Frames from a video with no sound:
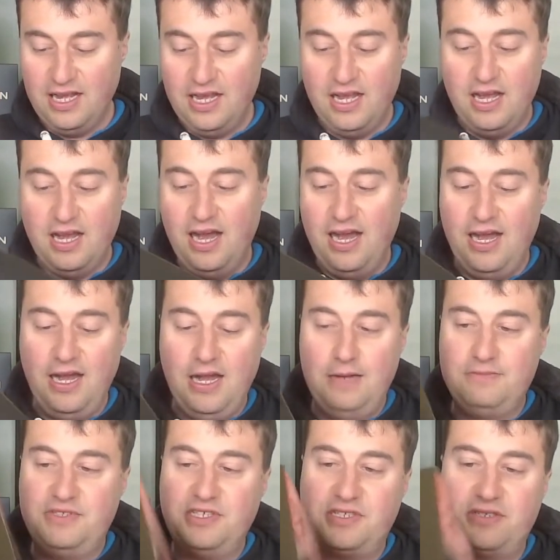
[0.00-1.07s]
Um,
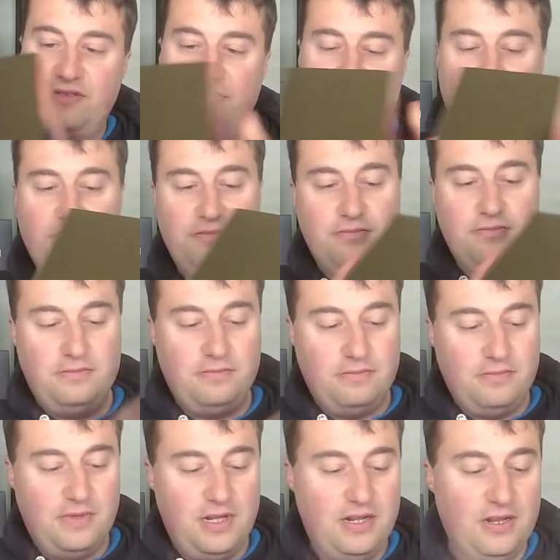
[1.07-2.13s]
just
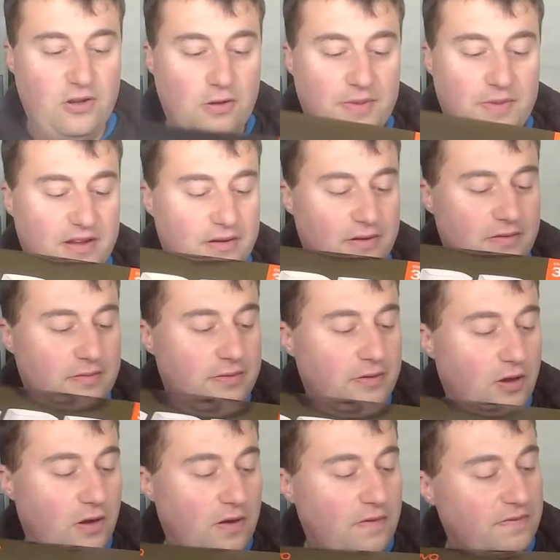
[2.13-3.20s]
a little bit
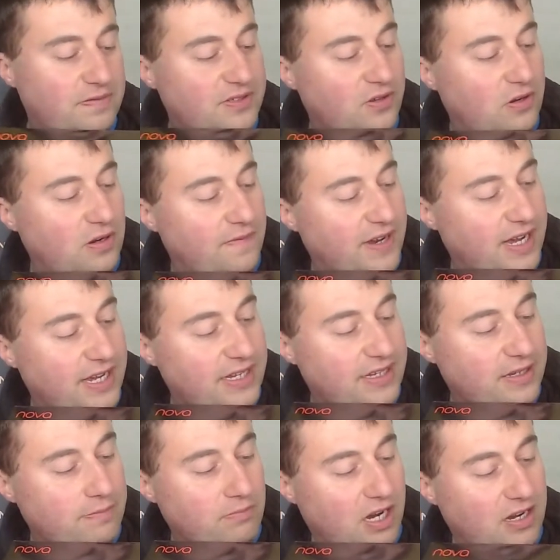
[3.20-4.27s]
of sort of like
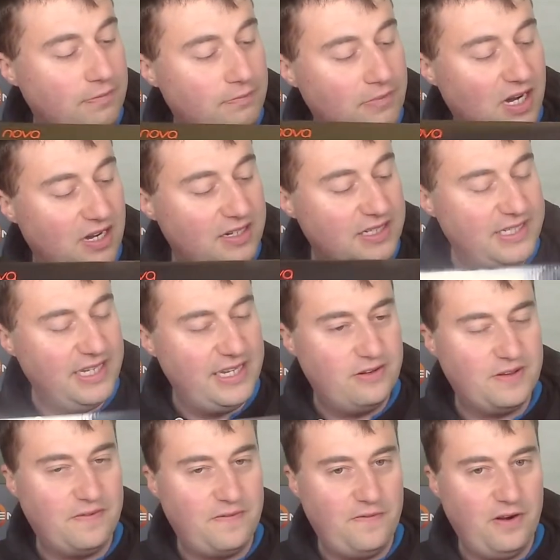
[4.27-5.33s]
mar marketing on the
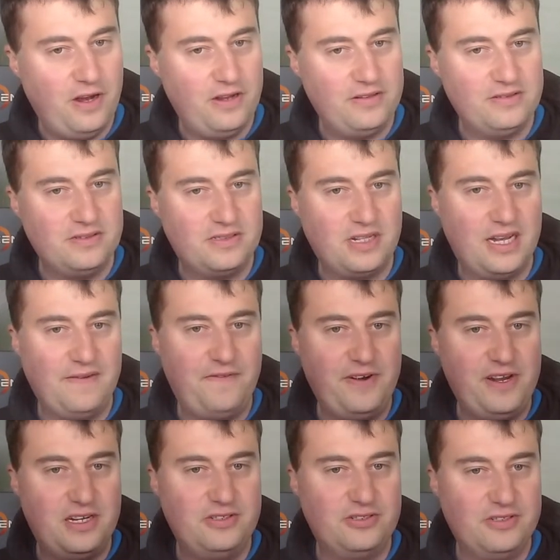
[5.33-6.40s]
front, it's like
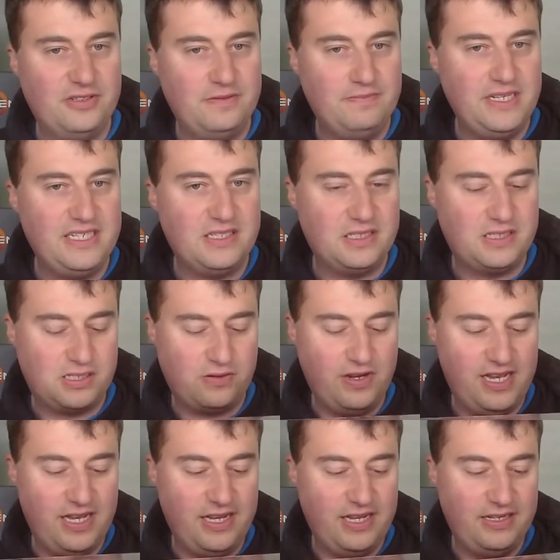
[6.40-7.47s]
300 meters
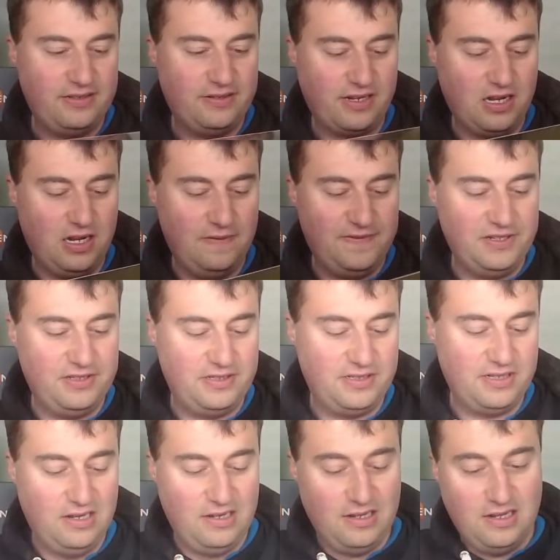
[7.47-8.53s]
squared. It covers,
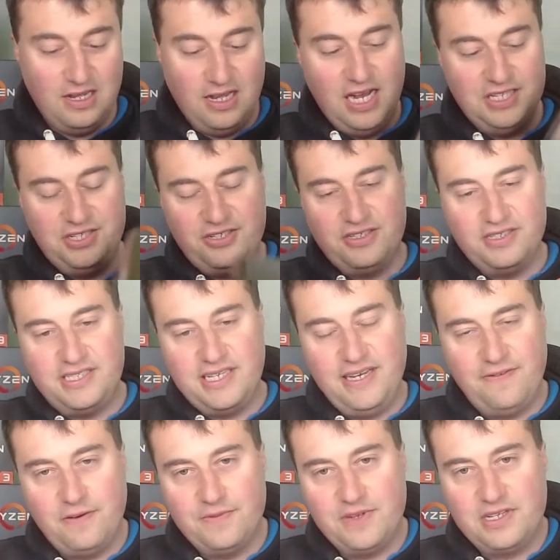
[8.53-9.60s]
as you can see
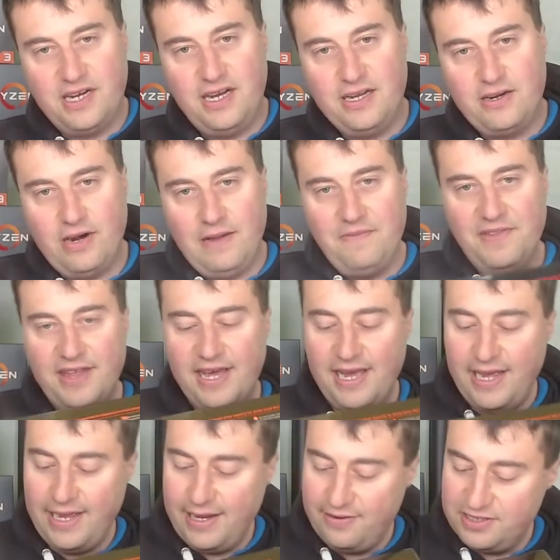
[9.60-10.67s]
from the diagram
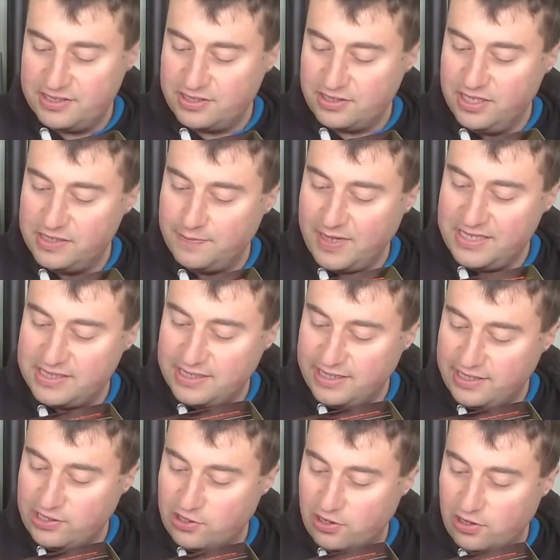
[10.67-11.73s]
there, it's it's basically
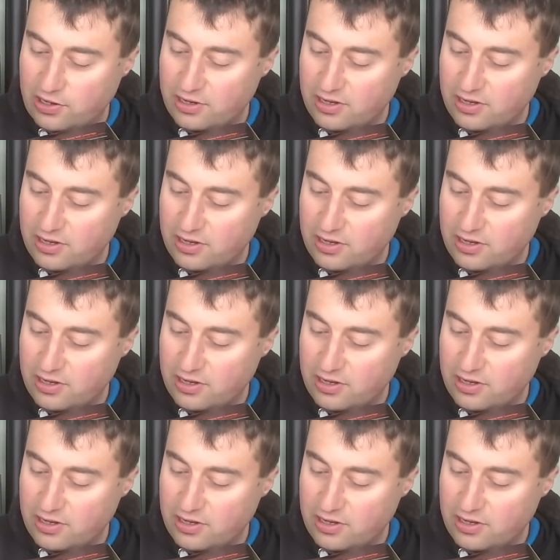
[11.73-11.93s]
got